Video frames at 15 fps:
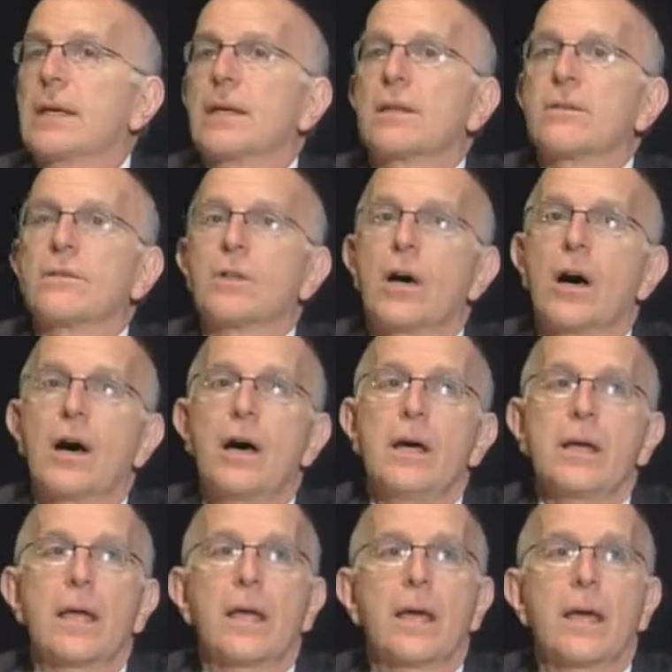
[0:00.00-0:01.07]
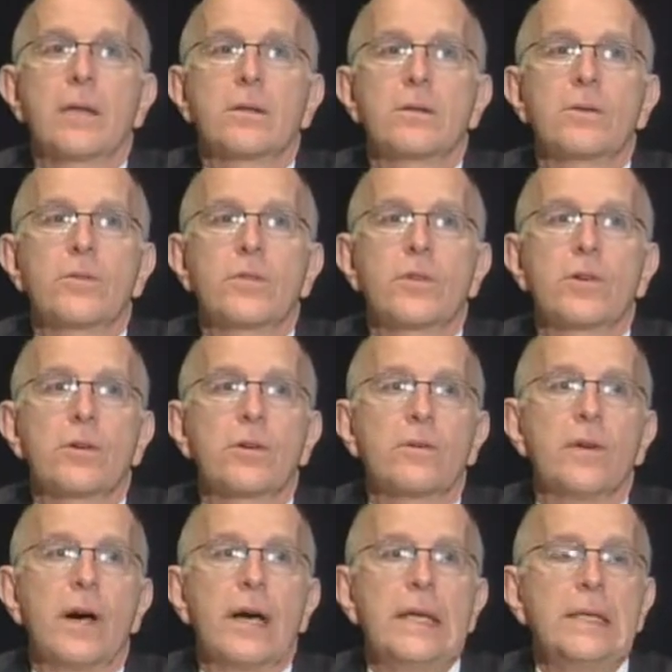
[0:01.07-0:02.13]
and of law at UC
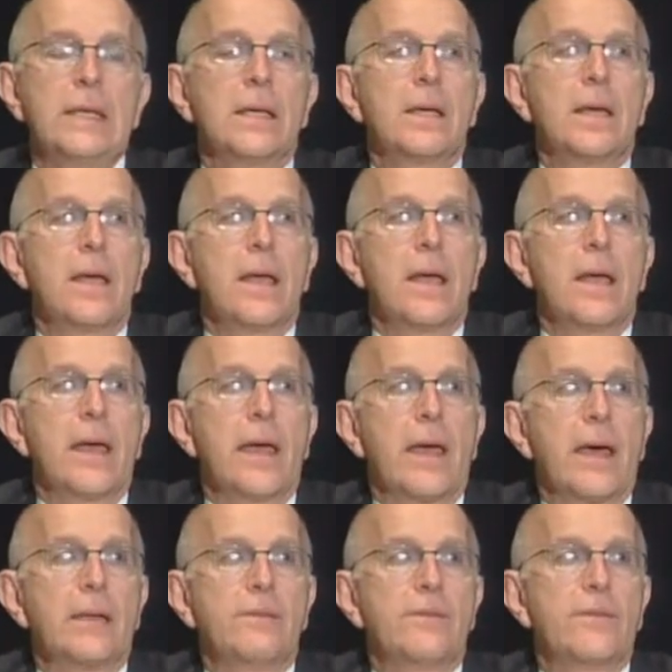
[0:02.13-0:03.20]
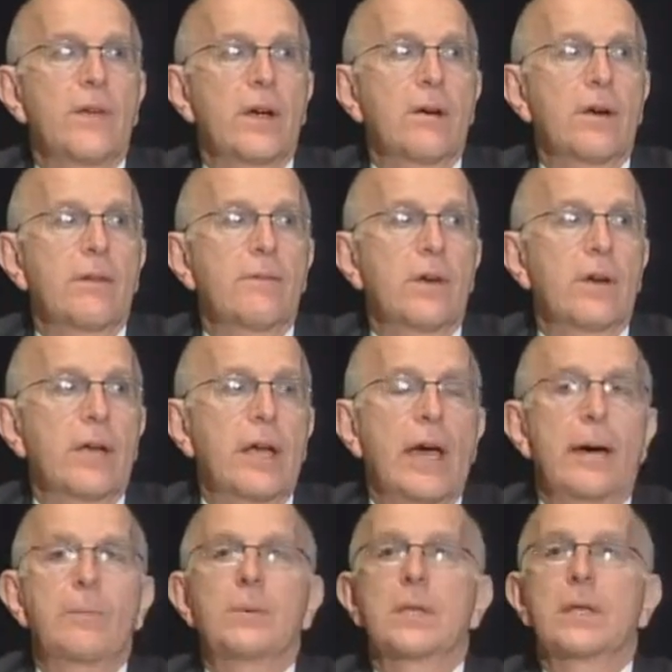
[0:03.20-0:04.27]
Irvine. And very, very
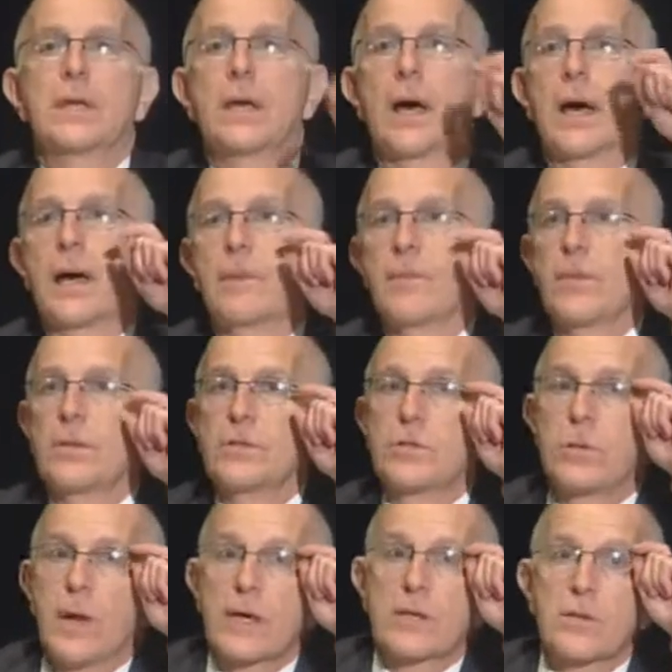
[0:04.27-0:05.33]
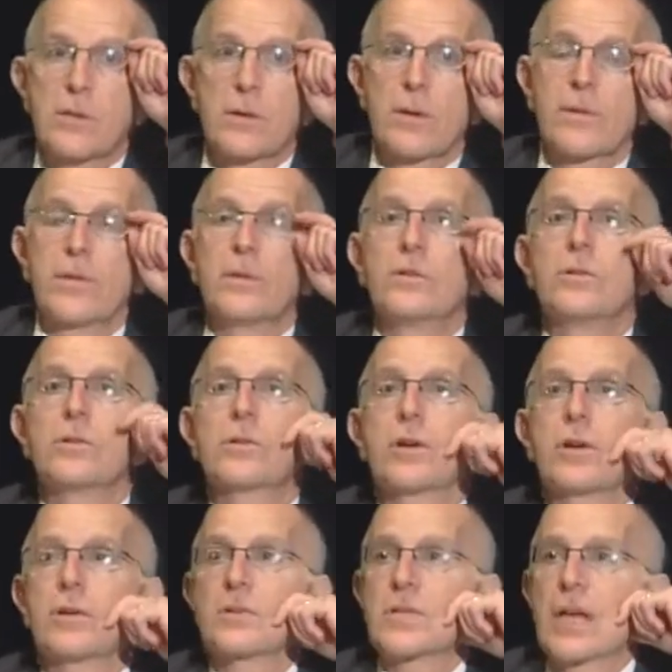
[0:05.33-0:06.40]
happily, I'm the director of the
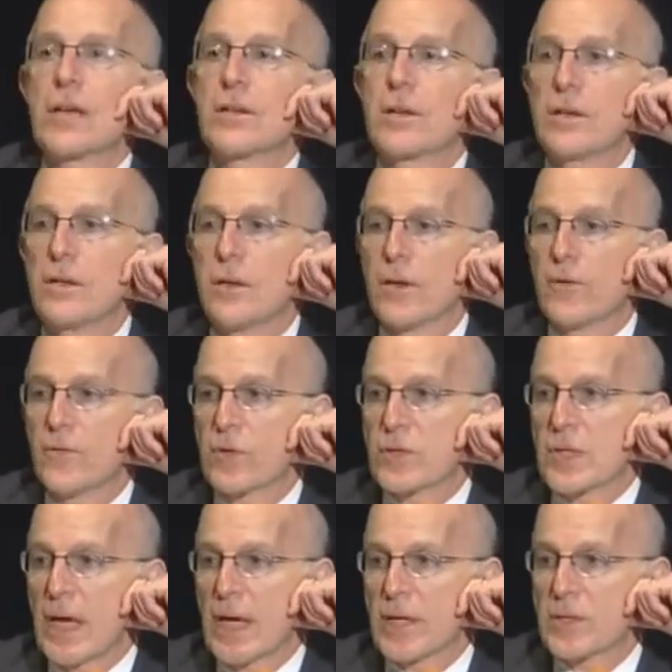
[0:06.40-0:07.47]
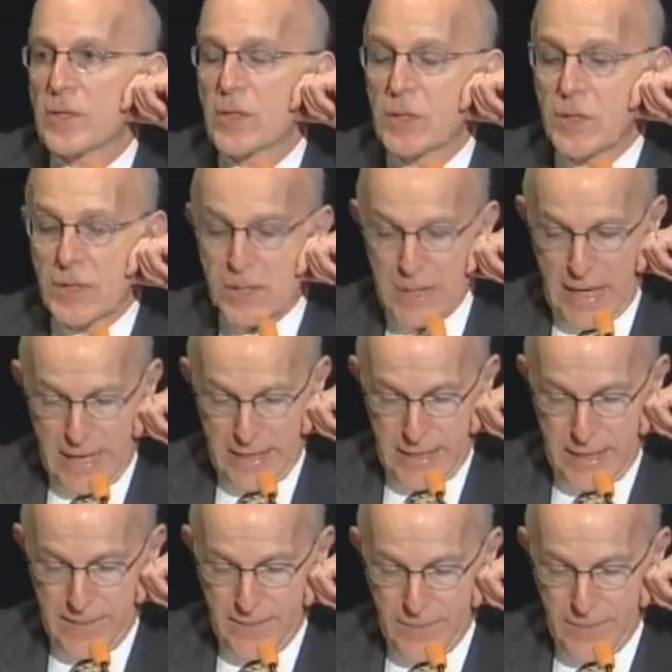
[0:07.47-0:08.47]
Newkirk Center for Science and Society.